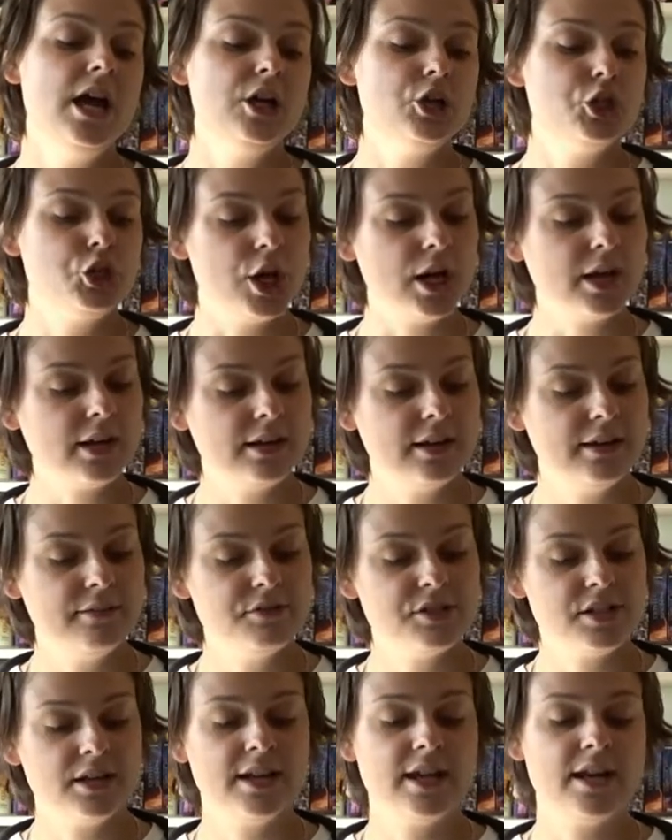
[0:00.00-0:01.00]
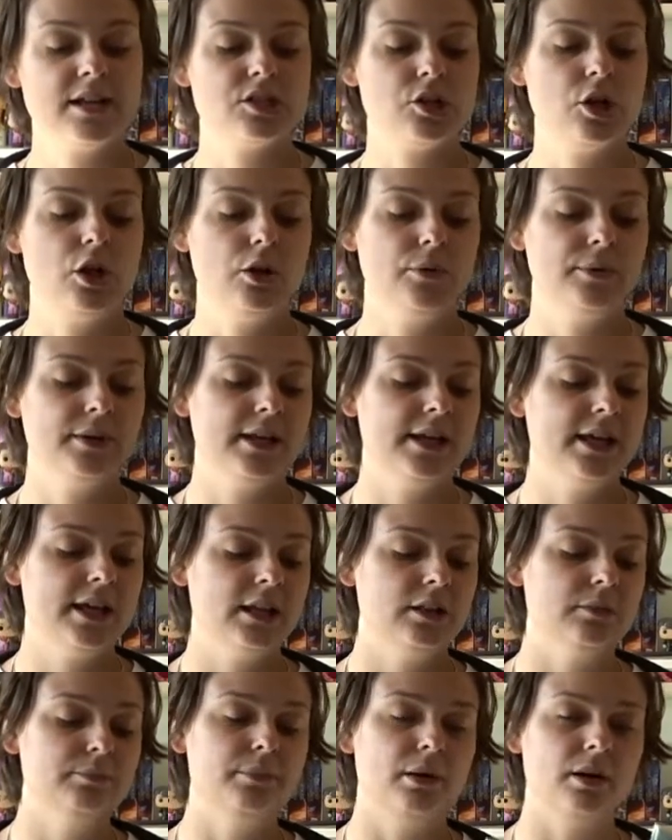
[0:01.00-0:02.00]
Jack lives and he has already
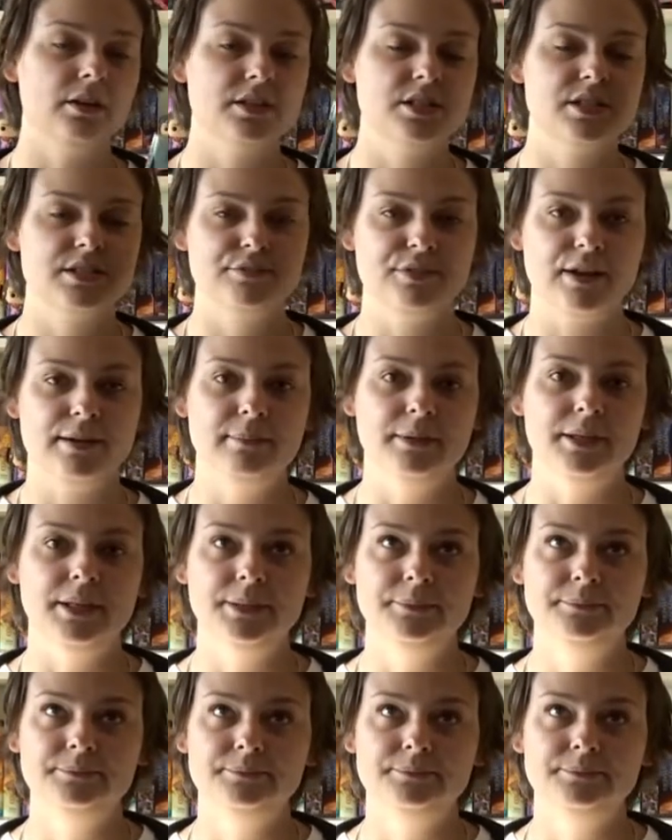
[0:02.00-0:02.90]
killed Bod's family.